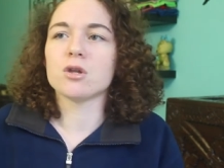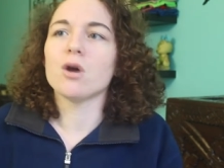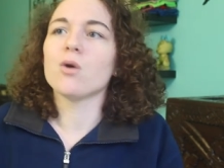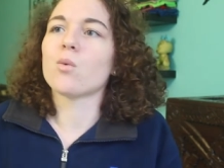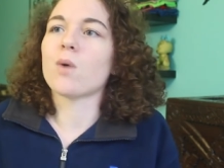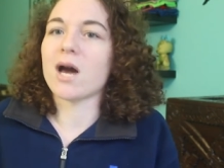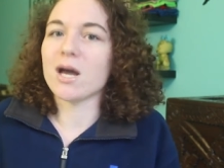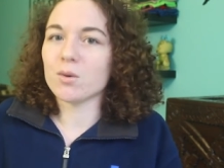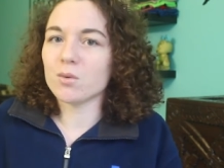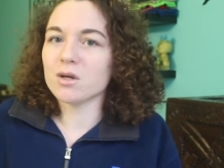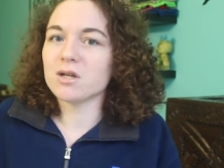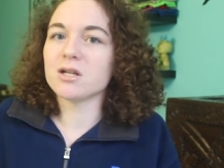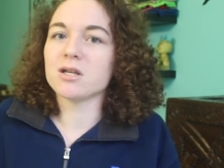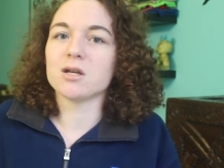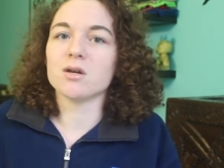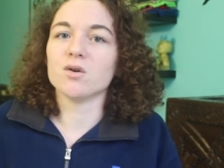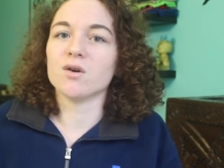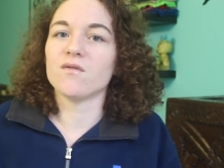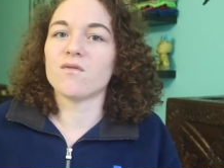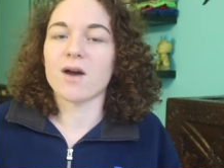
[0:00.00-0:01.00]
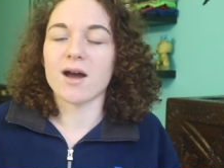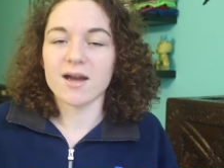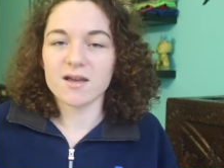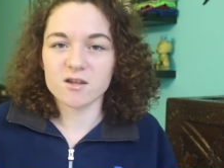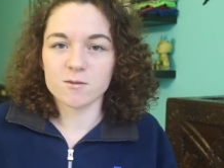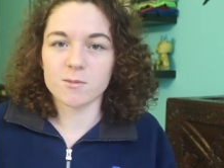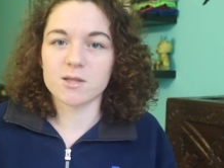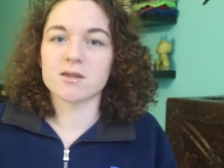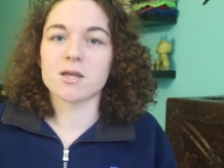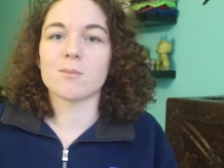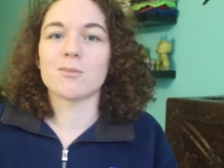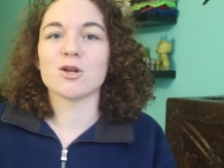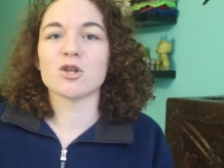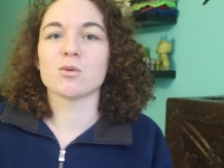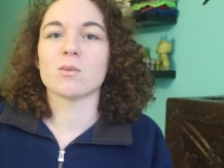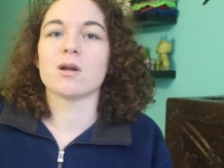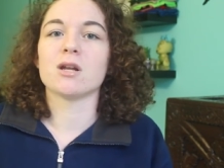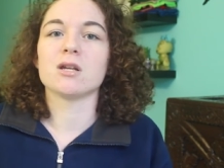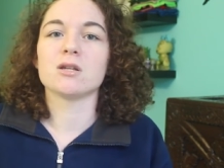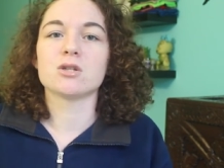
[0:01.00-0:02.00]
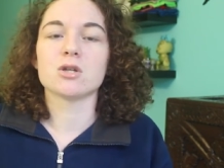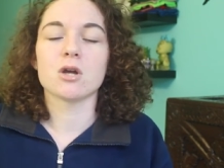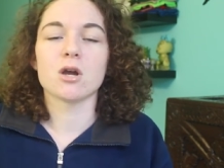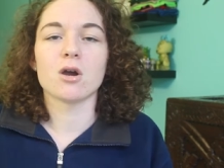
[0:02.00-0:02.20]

you know why wouldn't you if I spent that much money to